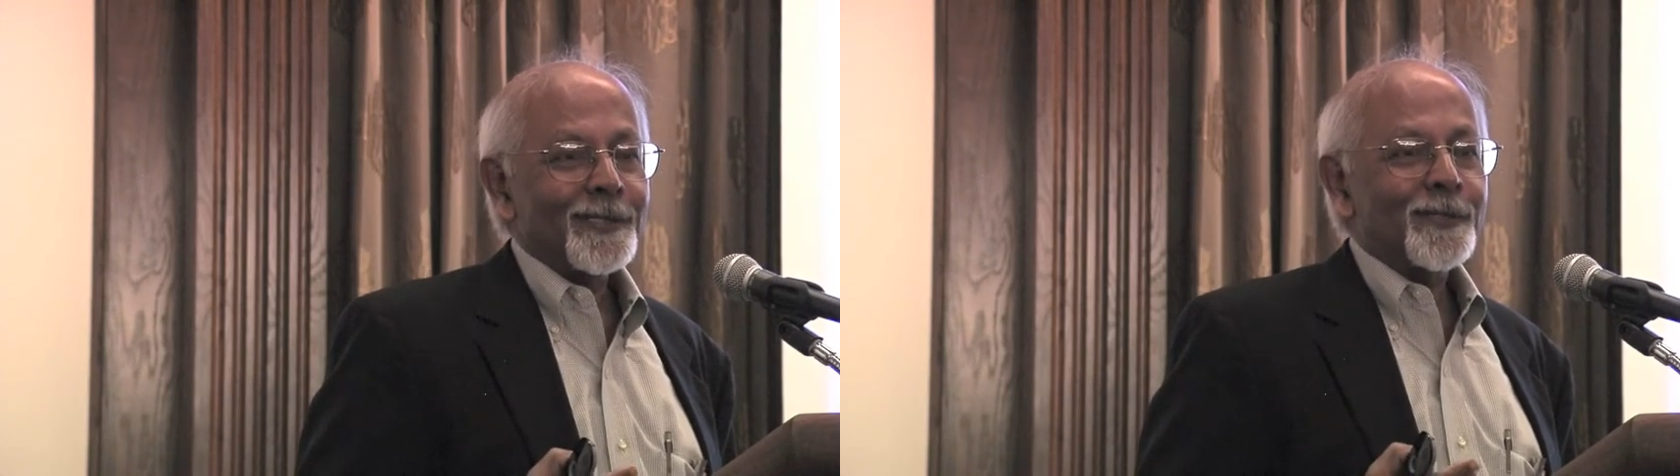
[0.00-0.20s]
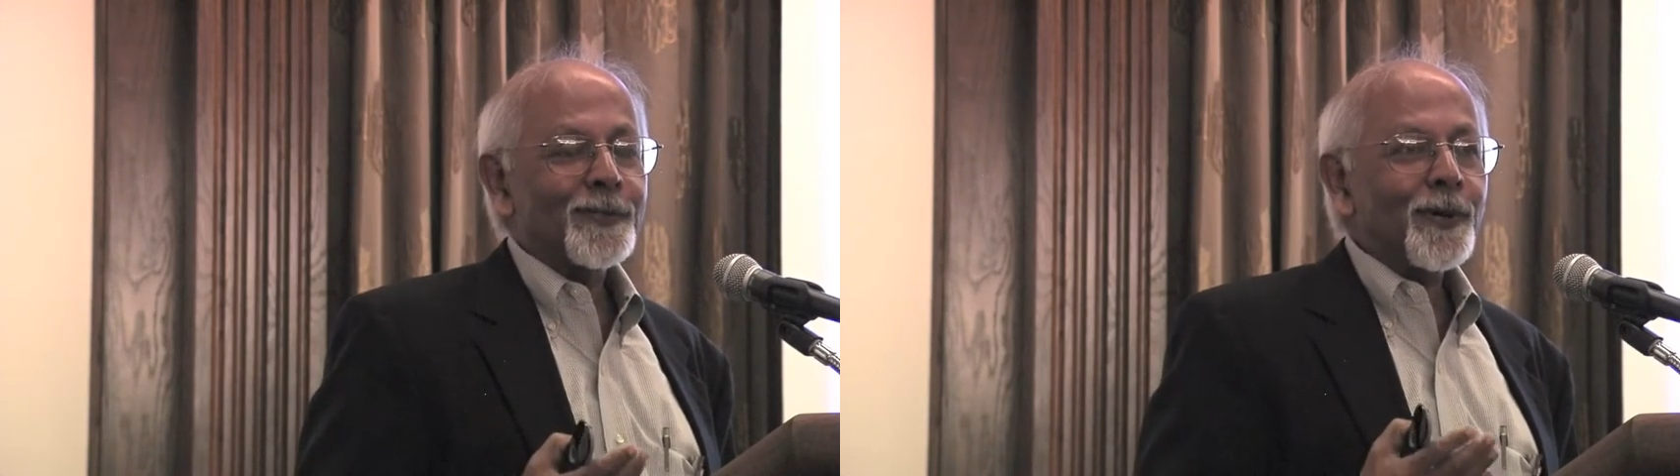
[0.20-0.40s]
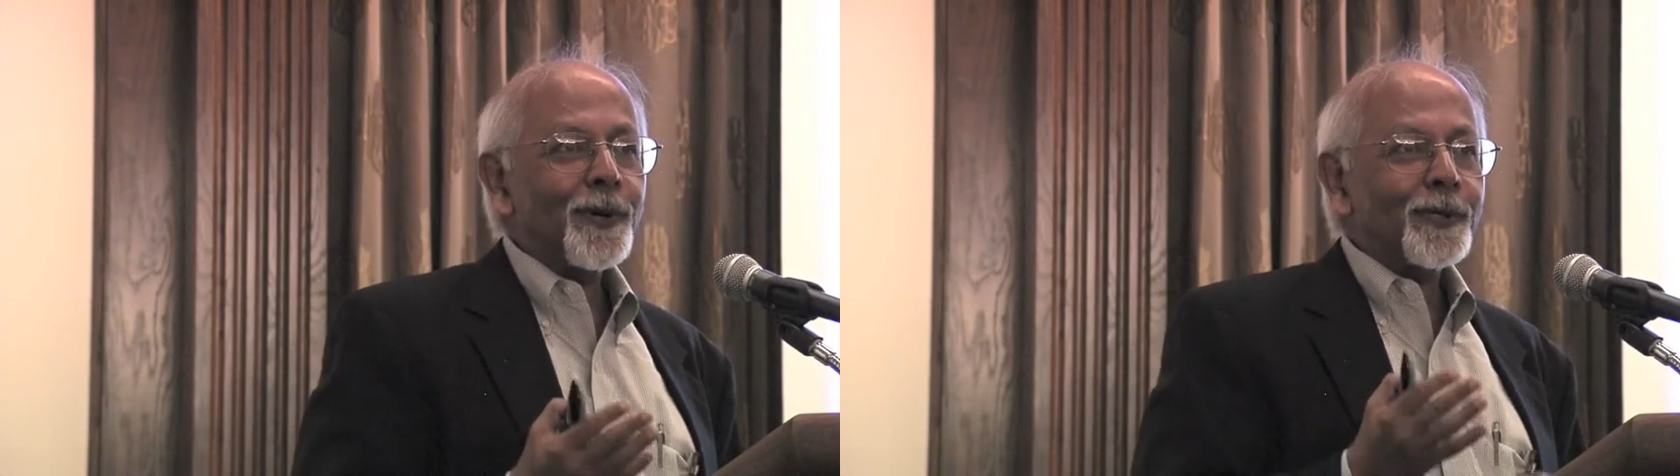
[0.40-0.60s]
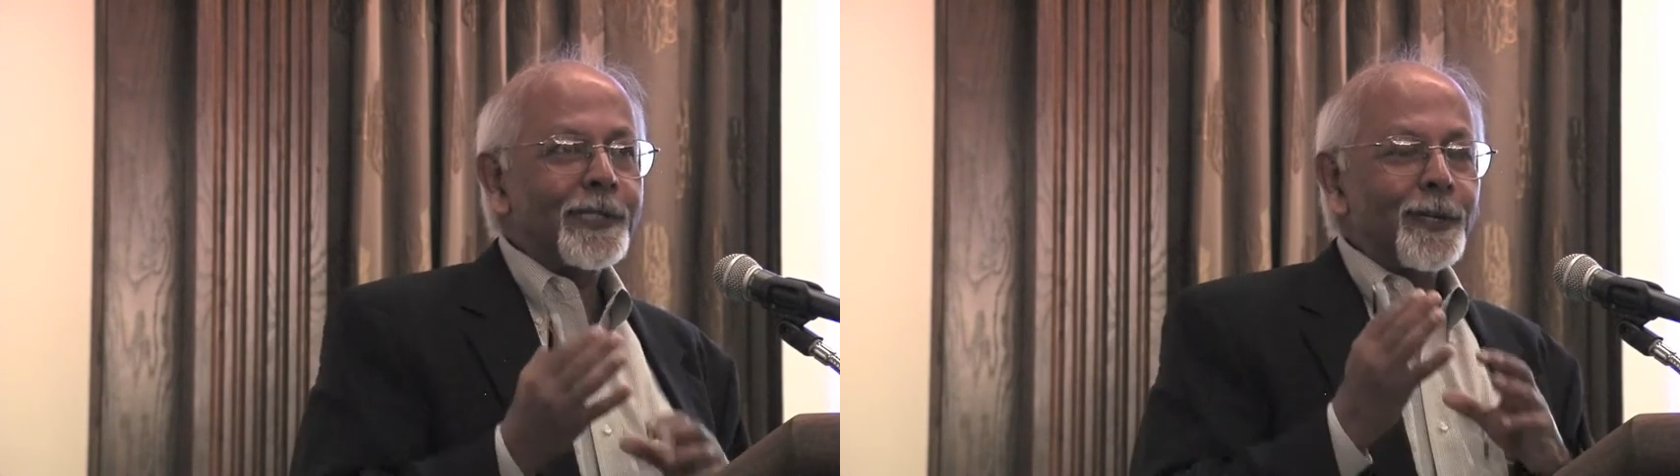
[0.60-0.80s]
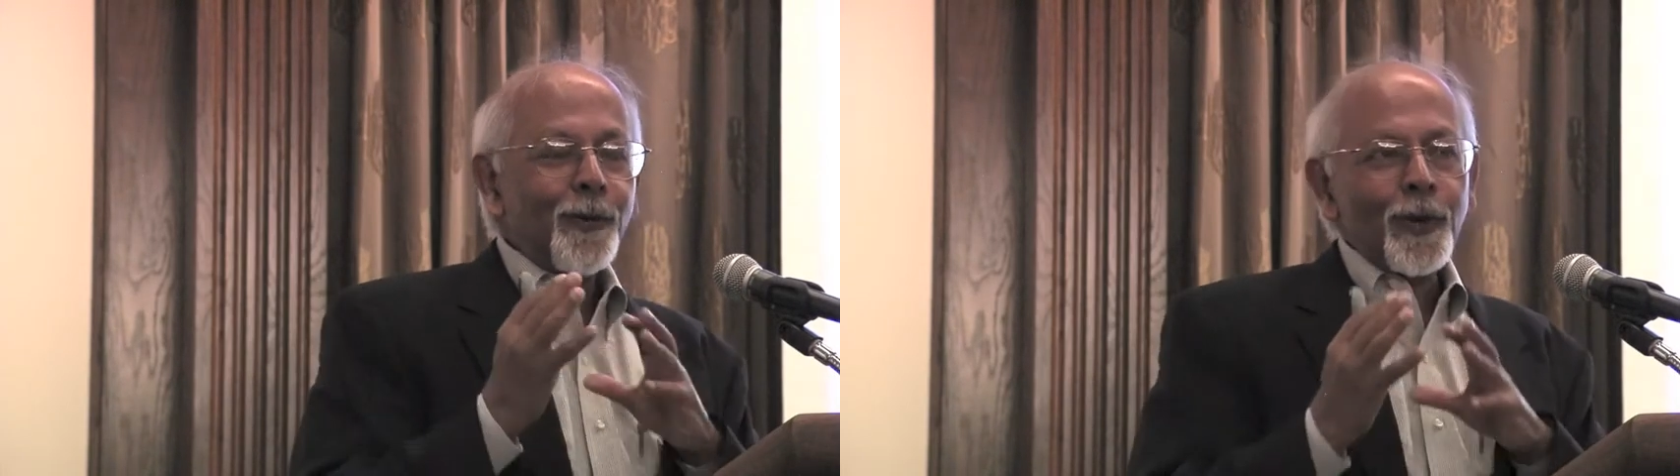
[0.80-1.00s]

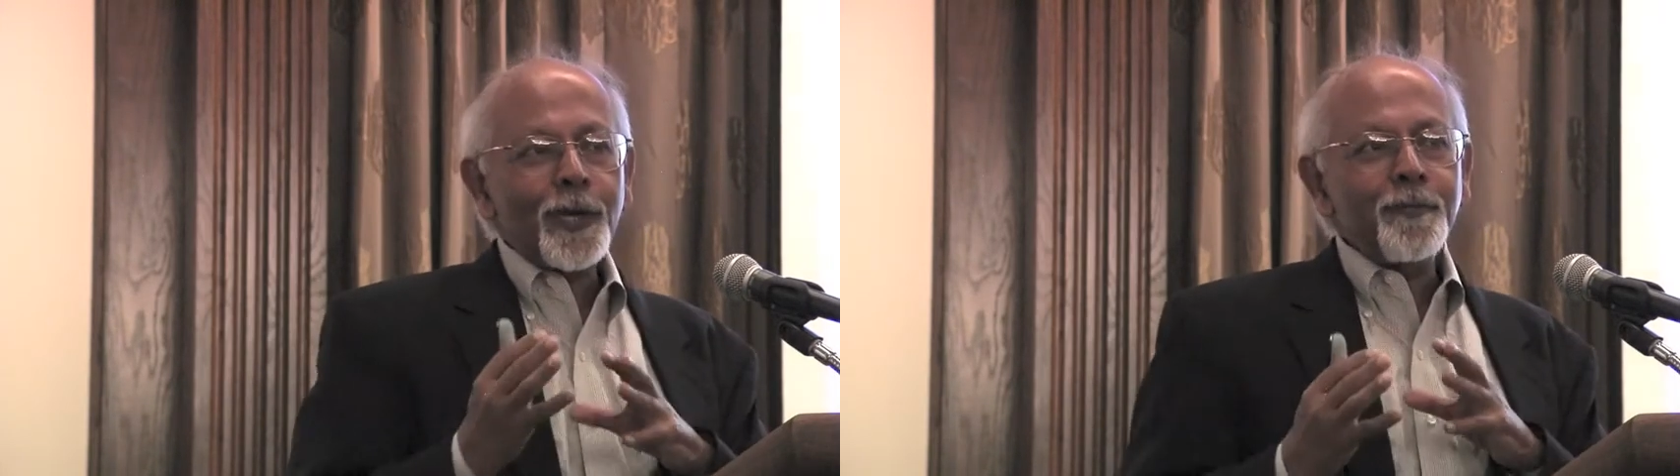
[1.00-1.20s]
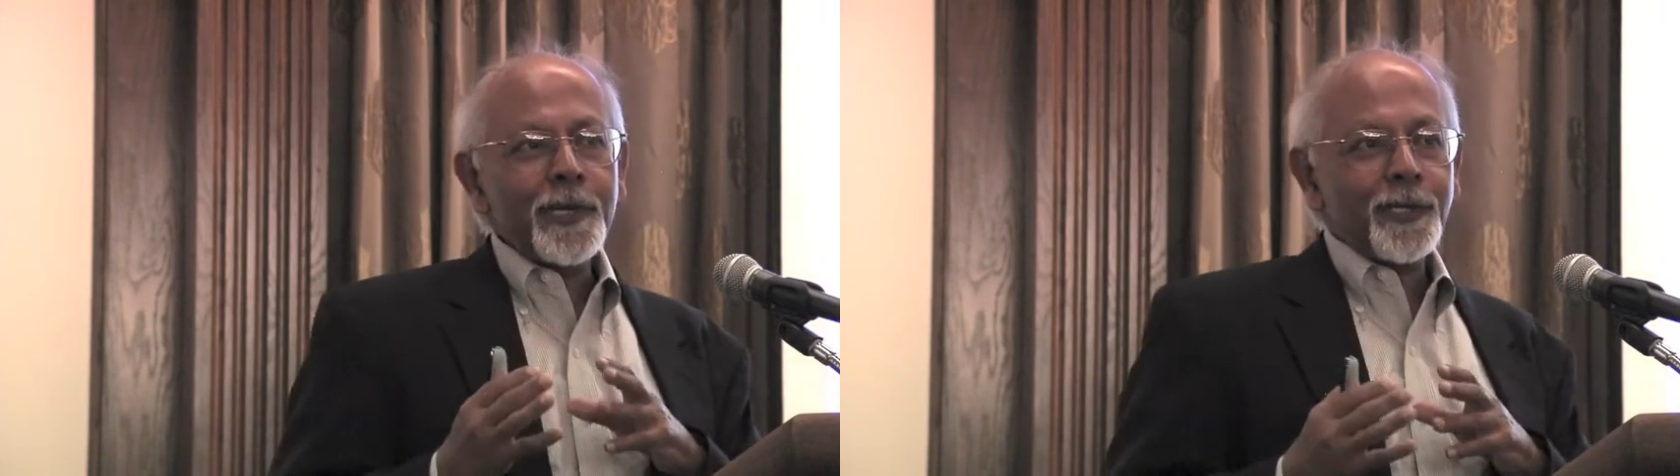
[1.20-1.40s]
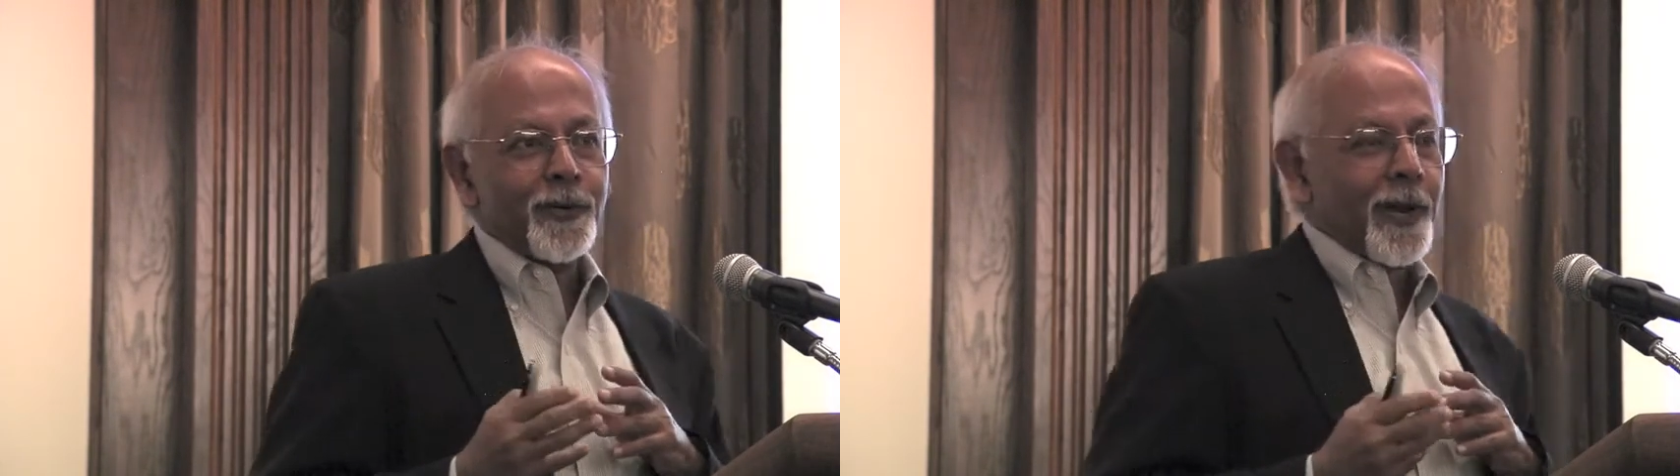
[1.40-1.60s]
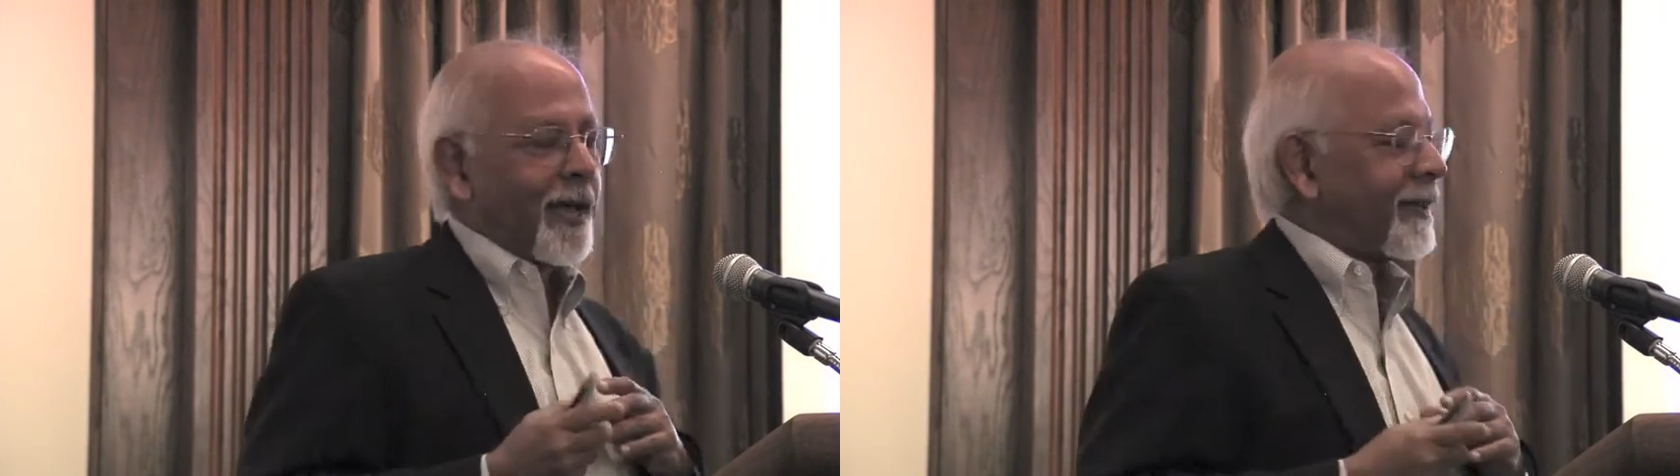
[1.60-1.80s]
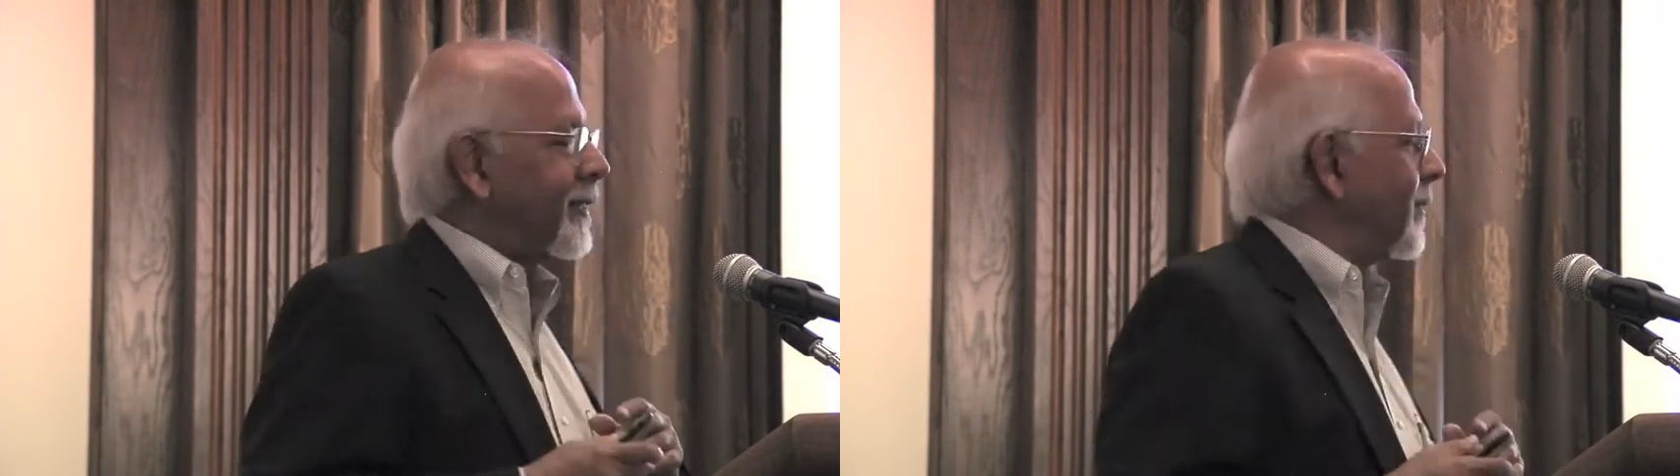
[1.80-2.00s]
So the role of
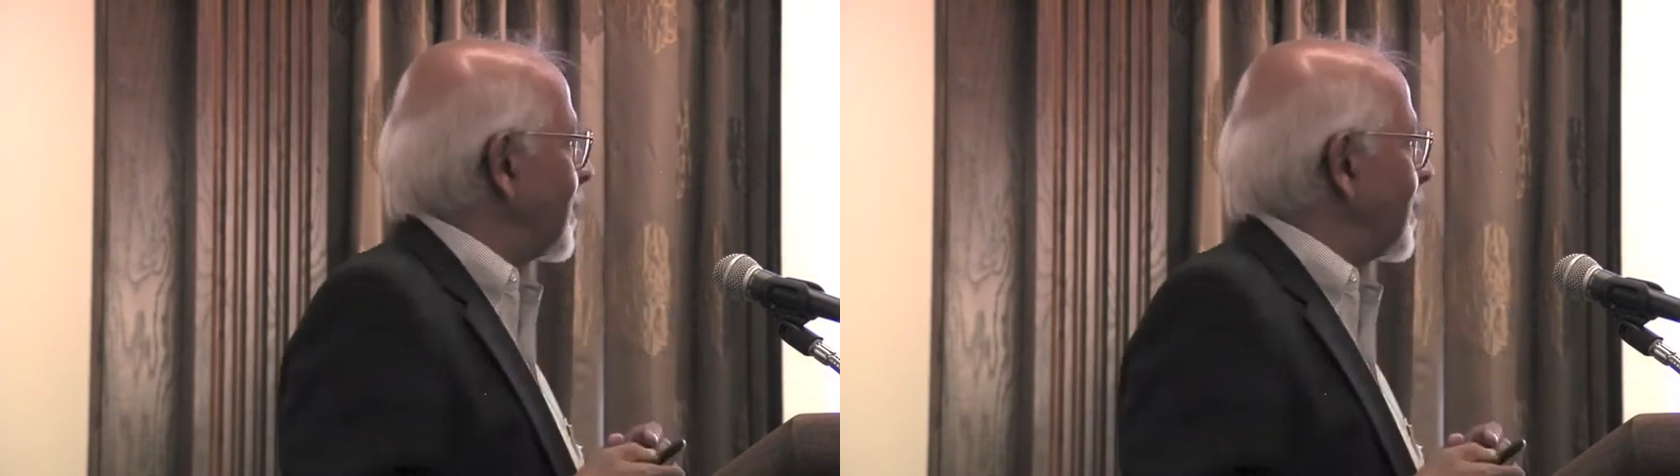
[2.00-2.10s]
meteorite,